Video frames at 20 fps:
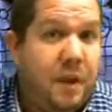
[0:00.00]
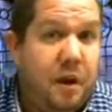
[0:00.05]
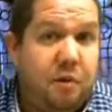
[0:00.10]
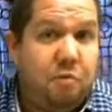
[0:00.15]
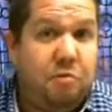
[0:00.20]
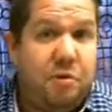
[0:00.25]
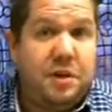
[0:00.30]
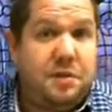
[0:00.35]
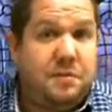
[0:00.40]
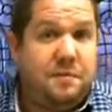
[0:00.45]
And
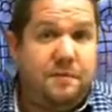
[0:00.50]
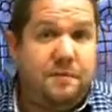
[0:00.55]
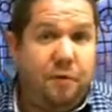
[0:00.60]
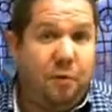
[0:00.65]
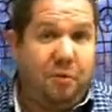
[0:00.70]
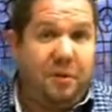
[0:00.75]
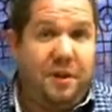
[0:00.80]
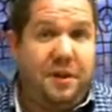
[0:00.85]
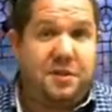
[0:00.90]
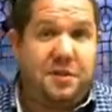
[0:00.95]
the reason
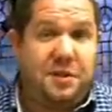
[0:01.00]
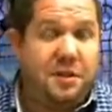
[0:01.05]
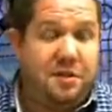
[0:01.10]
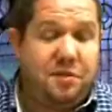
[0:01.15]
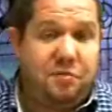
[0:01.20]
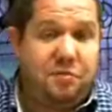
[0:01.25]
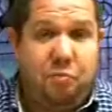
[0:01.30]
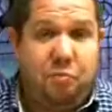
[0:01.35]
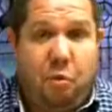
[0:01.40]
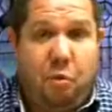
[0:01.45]
for this
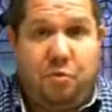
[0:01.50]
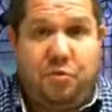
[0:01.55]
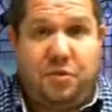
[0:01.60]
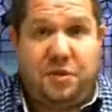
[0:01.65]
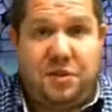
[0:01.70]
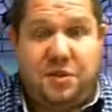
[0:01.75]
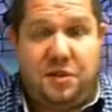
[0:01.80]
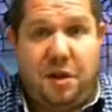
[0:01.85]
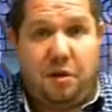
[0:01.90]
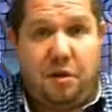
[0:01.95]
is Rawls
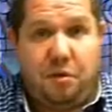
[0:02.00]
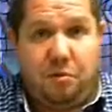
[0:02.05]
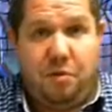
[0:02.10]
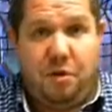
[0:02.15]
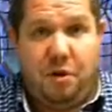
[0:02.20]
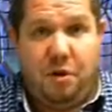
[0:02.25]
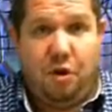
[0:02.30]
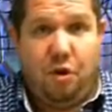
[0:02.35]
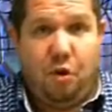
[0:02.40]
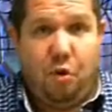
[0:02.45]
is no
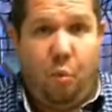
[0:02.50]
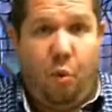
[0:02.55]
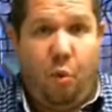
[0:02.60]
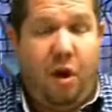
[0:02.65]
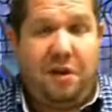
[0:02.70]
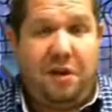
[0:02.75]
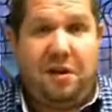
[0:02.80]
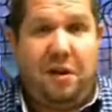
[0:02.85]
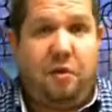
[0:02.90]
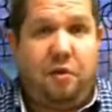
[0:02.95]

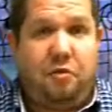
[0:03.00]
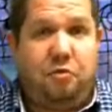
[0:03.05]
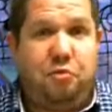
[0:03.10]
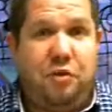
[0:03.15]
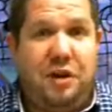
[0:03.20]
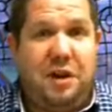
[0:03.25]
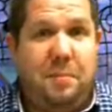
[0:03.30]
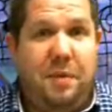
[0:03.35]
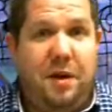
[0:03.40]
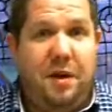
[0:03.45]
wide-eyed
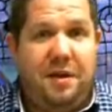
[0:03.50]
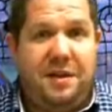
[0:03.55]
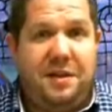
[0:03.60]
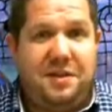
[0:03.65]
dreamer.